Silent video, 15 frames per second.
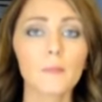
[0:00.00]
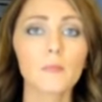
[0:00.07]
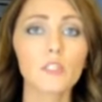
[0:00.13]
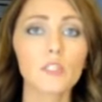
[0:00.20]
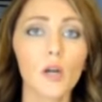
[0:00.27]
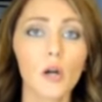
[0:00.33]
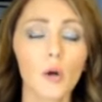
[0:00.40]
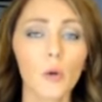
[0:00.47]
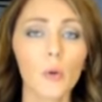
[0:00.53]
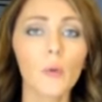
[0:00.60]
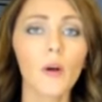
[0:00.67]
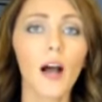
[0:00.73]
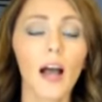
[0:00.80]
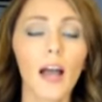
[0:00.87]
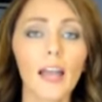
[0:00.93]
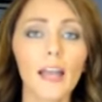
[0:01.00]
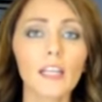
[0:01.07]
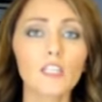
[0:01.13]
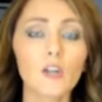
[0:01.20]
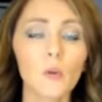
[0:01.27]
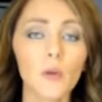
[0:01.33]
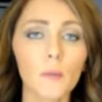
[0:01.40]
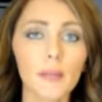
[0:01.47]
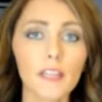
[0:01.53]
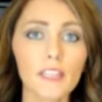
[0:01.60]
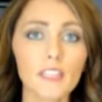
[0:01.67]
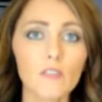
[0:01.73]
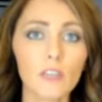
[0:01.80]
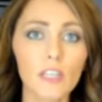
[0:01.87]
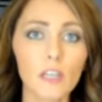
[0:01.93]
So I don't want to make
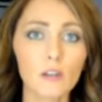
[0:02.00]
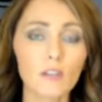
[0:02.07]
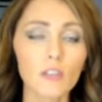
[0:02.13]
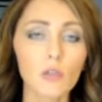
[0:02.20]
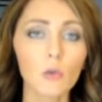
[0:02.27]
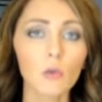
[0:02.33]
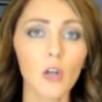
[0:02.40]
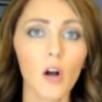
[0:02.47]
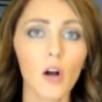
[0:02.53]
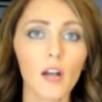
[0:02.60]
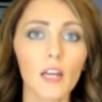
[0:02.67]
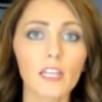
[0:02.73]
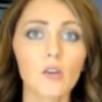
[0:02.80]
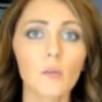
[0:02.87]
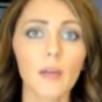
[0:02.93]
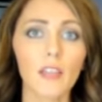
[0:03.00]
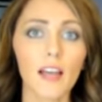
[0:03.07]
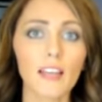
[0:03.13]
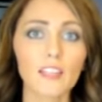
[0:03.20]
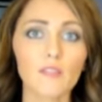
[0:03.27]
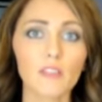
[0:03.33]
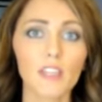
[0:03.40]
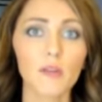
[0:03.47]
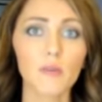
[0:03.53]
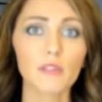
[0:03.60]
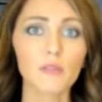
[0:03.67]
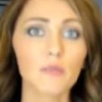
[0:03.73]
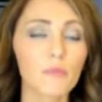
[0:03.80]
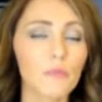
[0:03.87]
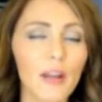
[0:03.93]
this video too long. I know my last video was
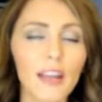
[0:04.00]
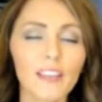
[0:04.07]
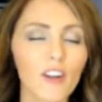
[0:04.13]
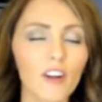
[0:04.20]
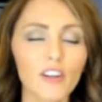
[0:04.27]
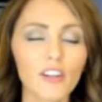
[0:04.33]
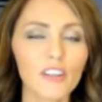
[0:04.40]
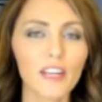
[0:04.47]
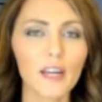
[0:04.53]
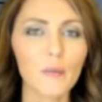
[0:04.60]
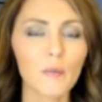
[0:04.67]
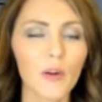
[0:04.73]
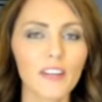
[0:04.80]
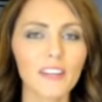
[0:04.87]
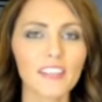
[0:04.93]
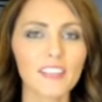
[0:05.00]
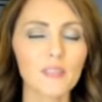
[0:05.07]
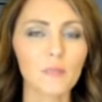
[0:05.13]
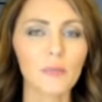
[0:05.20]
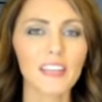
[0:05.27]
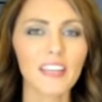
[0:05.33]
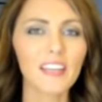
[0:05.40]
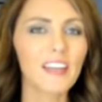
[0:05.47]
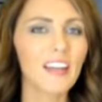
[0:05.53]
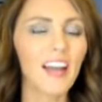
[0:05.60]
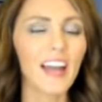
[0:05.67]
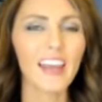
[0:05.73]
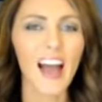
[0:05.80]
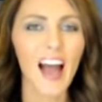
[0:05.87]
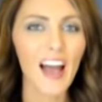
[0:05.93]
way longer than I wanted it to be.
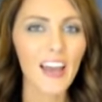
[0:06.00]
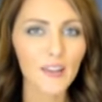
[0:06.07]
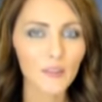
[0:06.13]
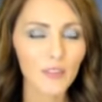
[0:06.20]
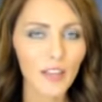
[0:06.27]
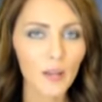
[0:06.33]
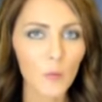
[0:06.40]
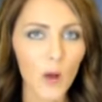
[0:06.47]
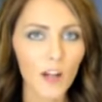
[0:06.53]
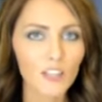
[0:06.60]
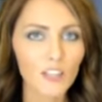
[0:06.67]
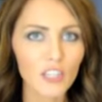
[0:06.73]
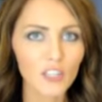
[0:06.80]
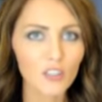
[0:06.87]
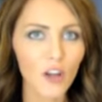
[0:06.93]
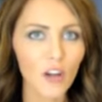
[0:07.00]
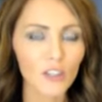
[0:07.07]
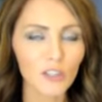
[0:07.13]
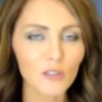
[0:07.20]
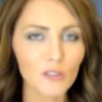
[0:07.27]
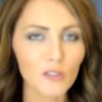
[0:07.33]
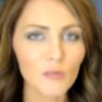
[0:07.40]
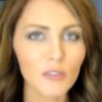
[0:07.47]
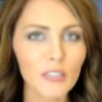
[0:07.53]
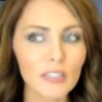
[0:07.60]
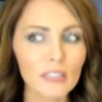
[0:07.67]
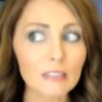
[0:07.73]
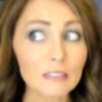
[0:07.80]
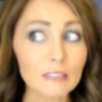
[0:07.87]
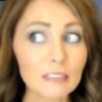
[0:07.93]
And I don't like watching long YouTube
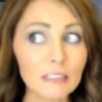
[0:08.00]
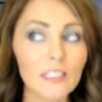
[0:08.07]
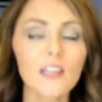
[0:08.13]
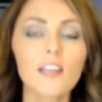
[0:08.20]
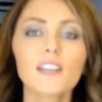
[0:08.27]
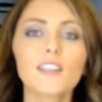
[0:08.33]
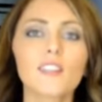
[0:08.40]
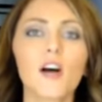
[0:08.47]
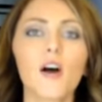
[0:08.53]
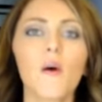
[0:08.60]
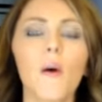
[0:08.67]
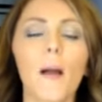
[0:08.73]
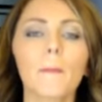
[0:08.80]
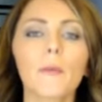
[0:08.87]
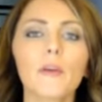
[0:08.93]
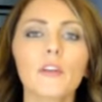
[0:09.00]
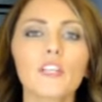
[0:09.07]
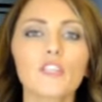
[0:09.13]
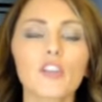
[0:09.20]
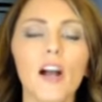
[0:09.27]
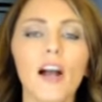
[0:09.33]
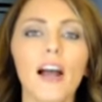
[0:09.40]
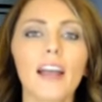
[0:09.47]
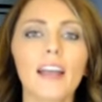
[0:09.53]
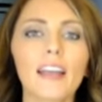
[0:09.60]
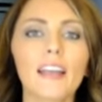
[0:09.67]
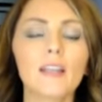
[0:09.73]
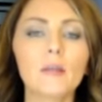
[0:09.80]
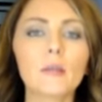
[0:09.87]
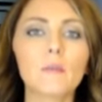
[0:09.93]
videos, so I'm going to try
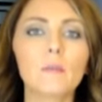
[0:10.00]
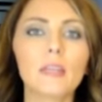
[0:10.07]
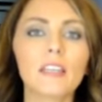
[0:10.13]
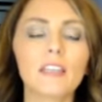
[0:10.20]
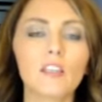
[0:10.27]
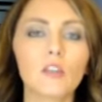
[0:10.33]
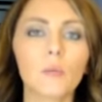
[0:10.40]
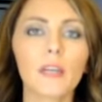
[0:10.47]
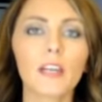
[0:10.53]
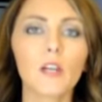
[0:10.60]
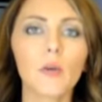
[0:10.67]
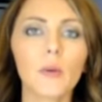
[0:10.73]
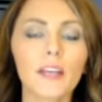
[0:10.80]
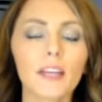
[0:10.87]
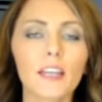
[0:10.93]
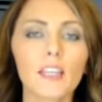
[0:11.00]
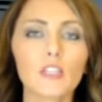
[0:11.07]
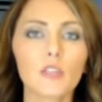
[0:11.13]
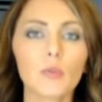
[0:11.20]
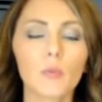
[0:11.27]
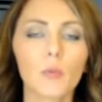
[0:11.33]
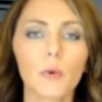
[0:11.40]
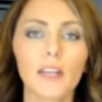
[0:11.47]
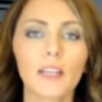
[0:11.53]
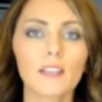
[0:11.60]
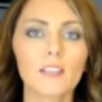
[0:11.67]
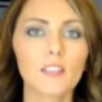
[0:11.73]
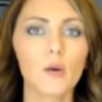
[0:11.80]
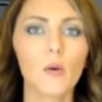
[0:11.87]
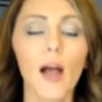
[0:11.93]
and be a little bit quick and to the point.
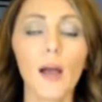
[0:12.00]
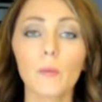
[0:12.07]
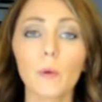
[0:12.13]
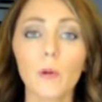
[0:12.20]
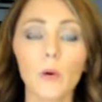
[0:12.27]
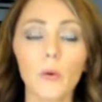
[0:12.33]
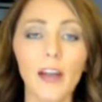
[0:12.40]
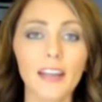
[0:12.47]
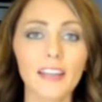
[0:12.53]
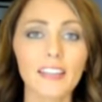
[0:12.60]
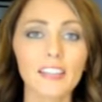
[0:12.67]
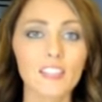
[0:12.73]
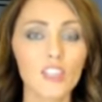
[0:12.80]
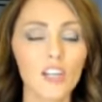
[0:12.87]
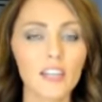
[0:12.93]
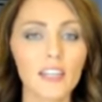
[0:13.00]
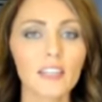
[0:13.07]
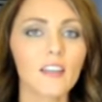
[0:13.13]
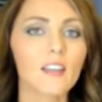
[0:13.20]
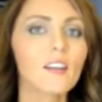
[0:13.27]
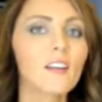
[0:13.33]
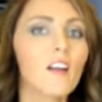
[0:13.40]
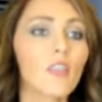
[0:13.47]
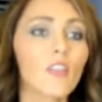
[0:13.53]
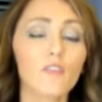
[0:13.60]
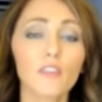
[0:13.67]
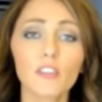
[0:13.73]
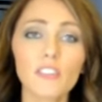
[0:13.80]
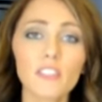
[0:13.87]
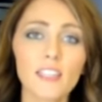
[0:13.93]
So I will go ahead and get started. The
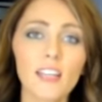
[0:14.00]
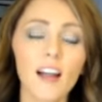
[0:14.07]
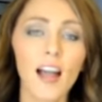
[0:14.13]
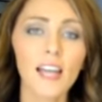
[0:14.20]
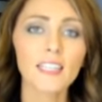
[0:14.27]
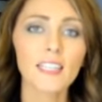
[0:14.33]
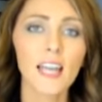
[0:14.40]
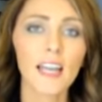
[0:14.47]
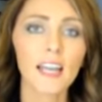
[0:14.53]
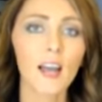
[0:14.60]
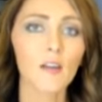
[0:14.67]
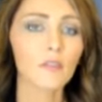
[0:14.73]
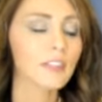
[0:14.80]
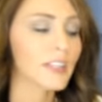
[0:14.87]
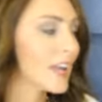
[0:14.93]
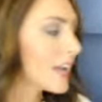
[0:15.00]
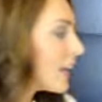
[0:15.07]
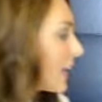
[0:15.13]
first thing I take every day